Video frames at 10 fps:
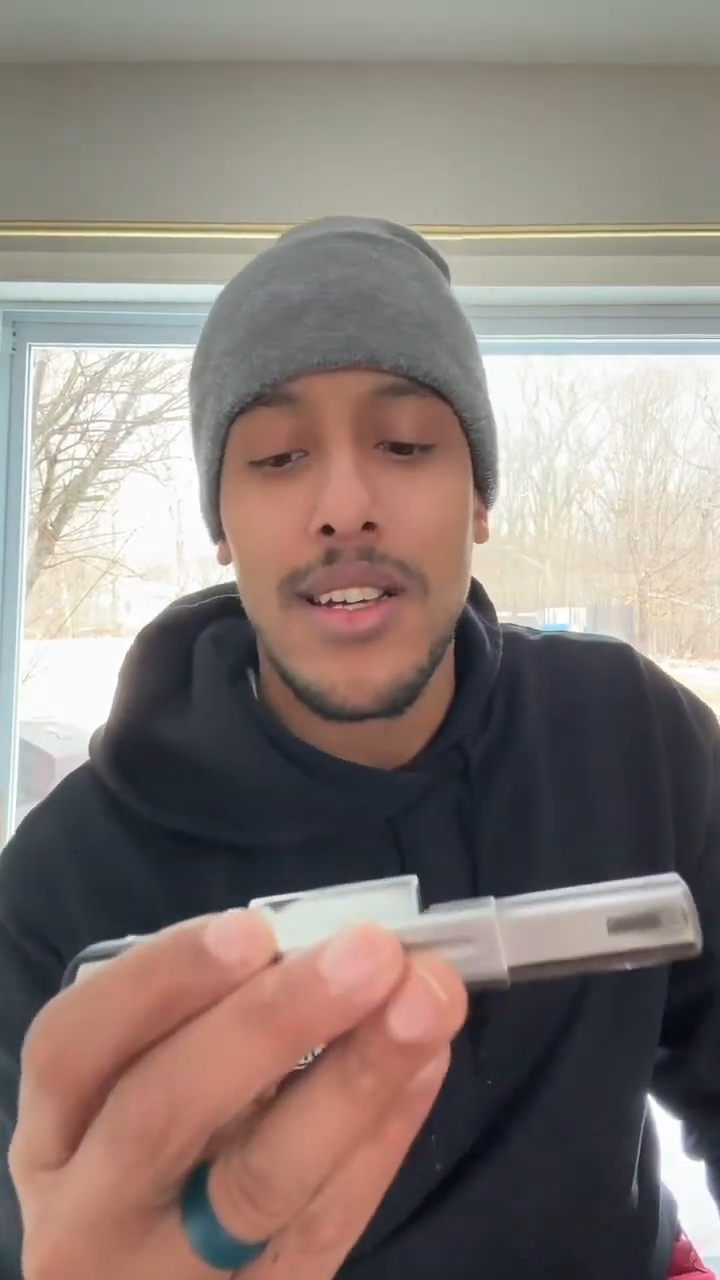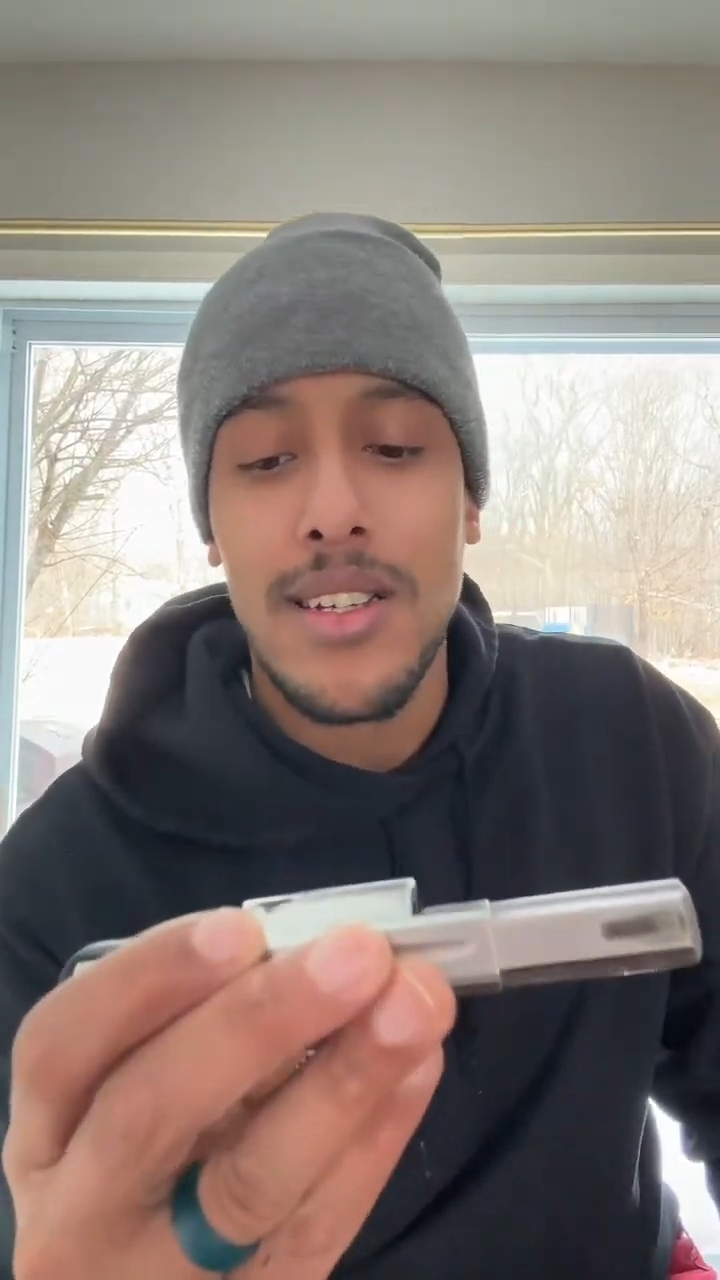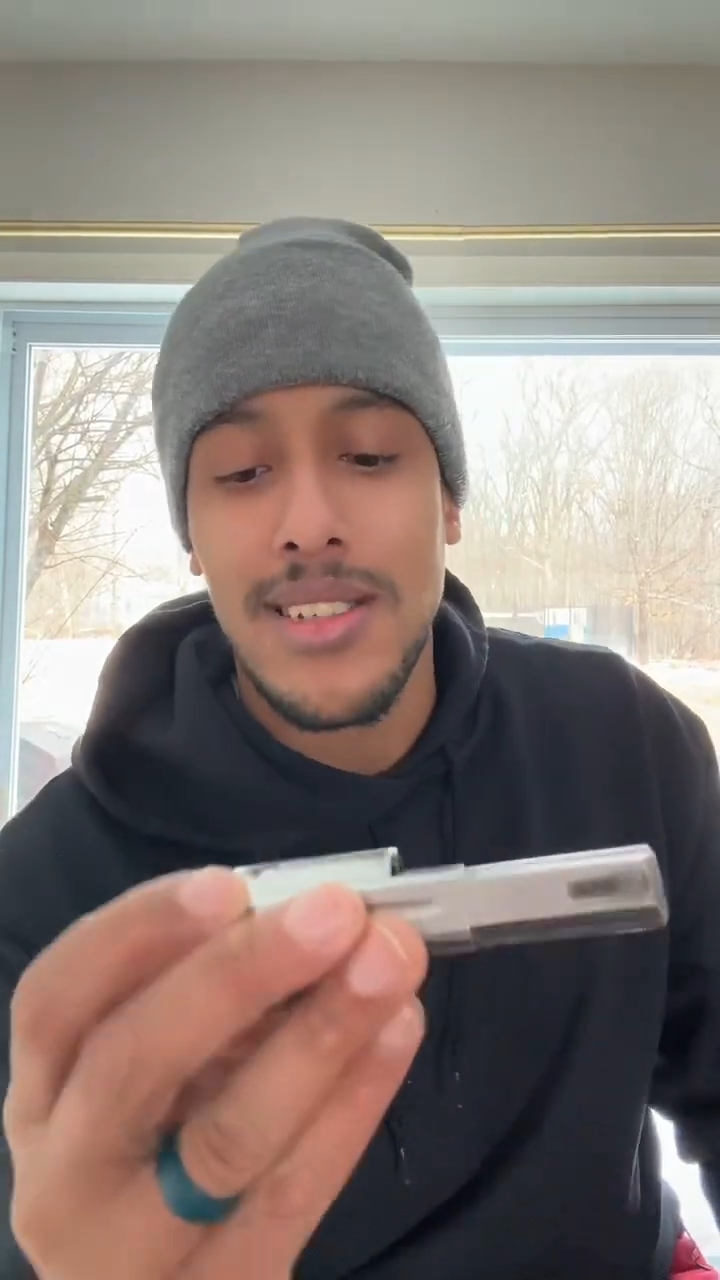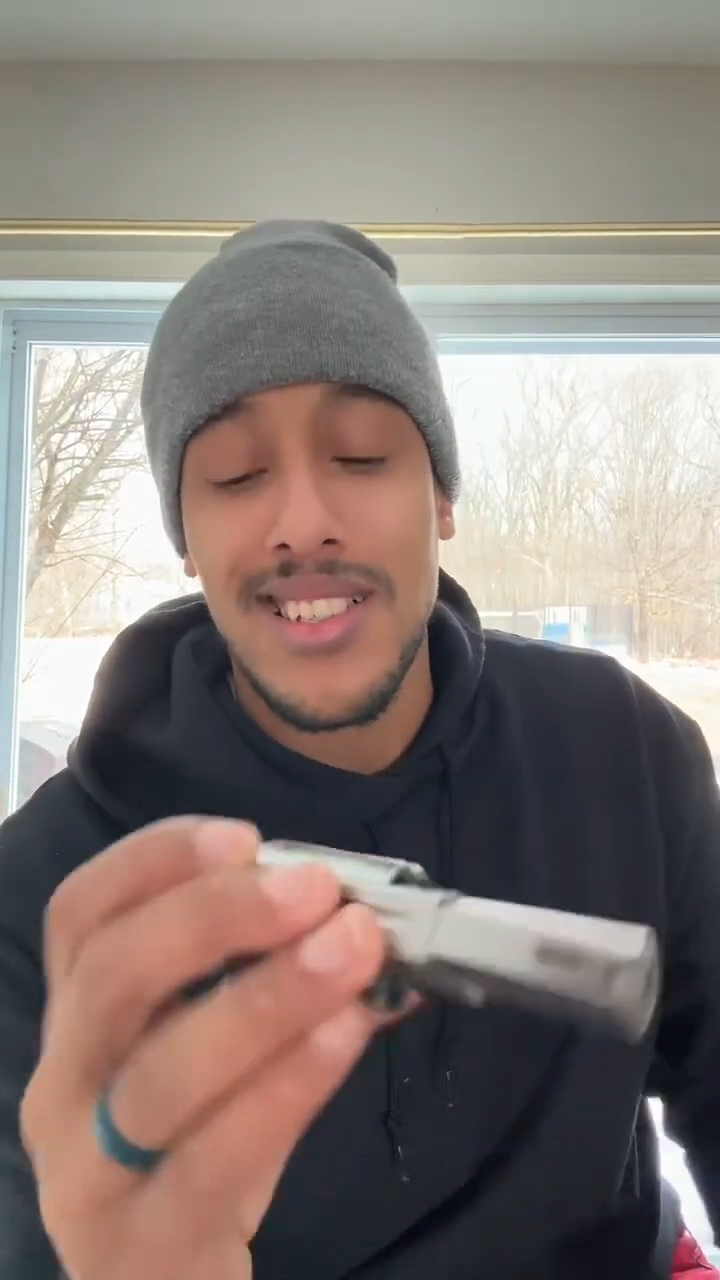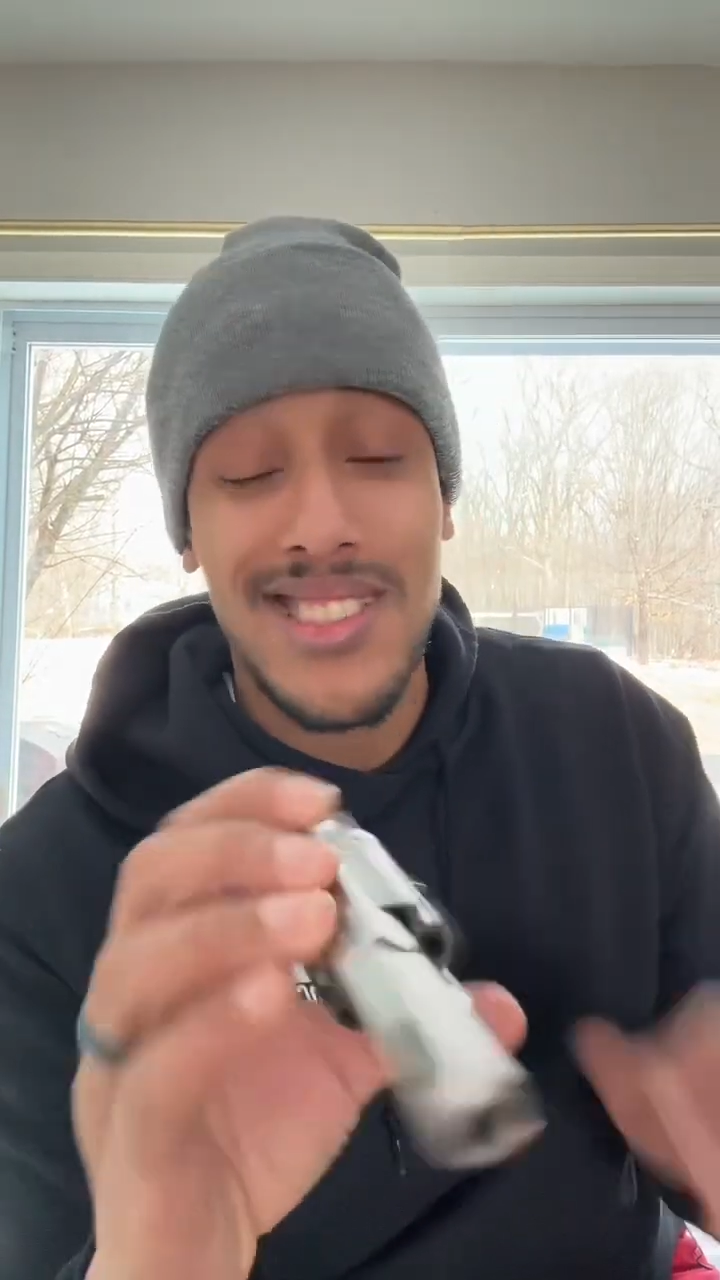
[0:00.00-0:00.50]

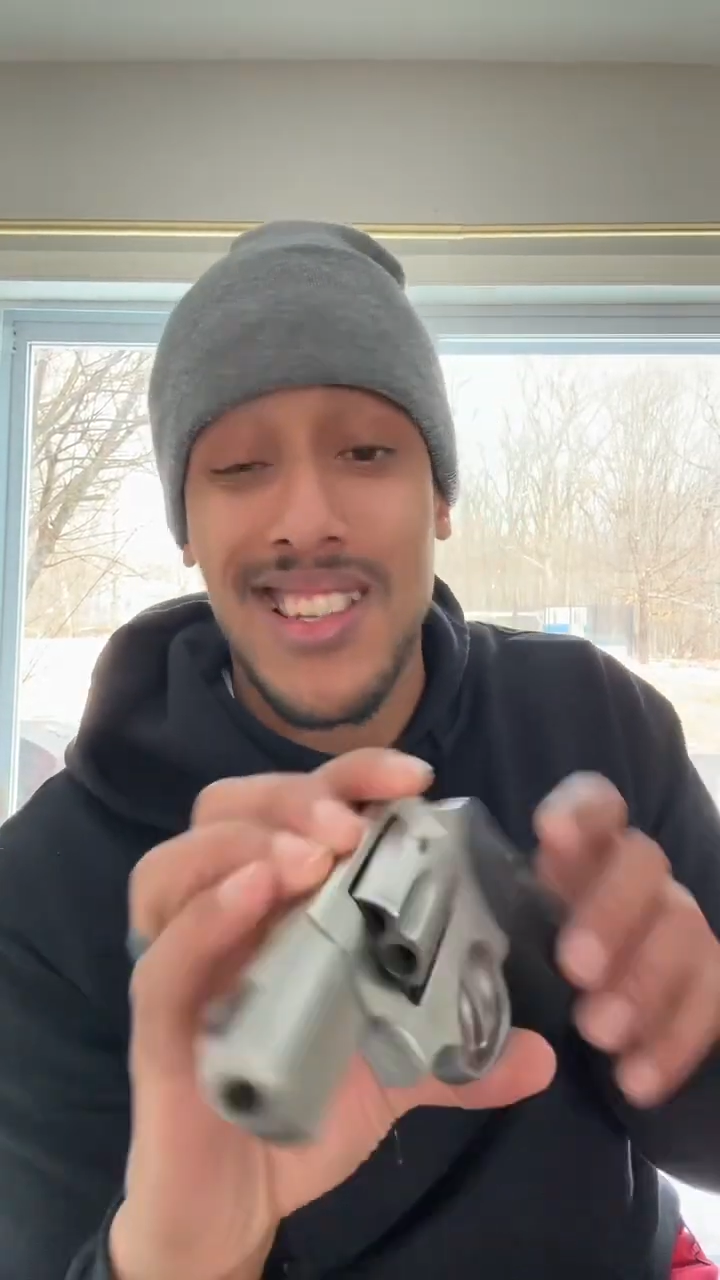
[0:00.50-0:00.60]
this is a